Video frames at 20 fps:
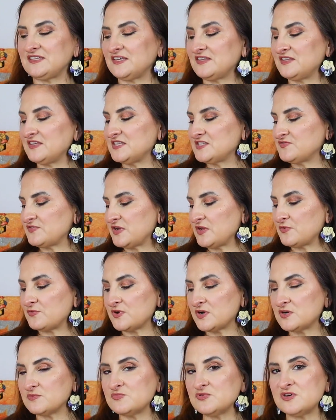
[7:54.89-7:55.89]
I think it's very
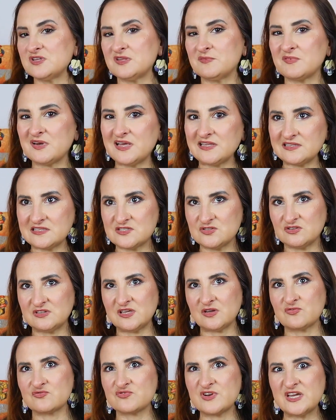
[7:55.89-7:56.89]
wearable, and I'm glad it's not
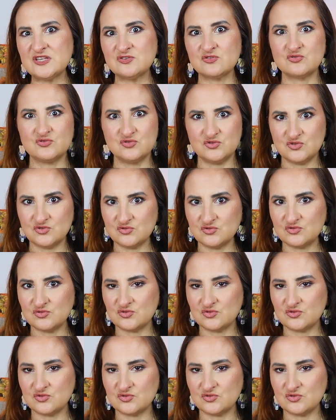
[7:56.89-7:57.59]
like red or nude,